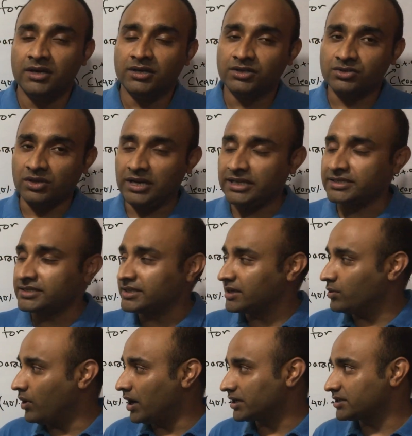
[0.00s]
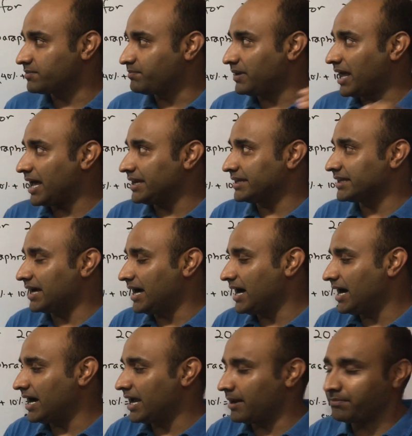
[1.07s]
So let's see what planning
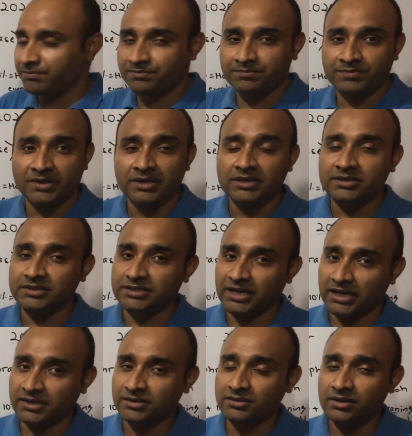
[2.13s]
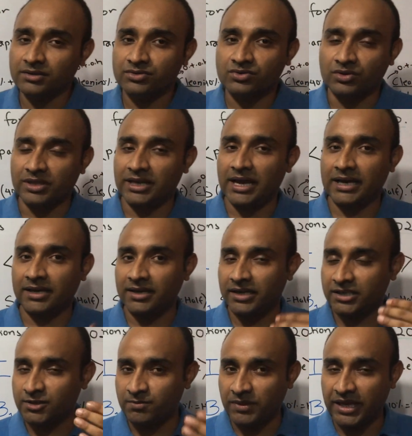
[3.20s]
I have done so that I can
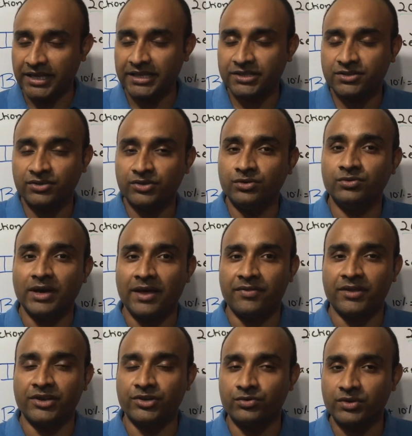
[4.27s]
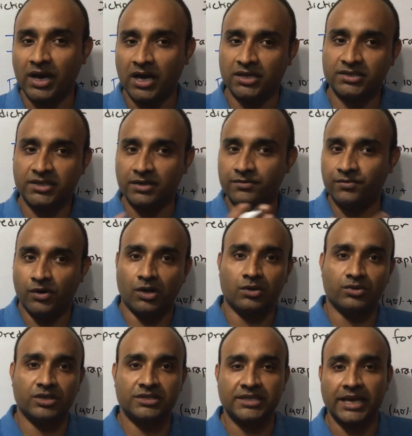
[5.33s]
explain it to you and then you guys can
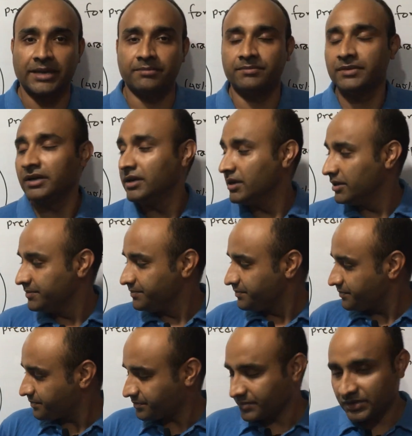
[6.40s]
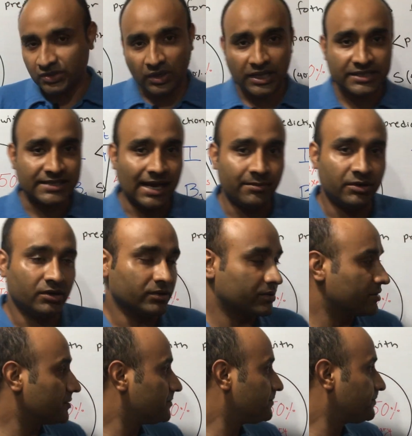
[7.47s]
follow the same. So let's have a look.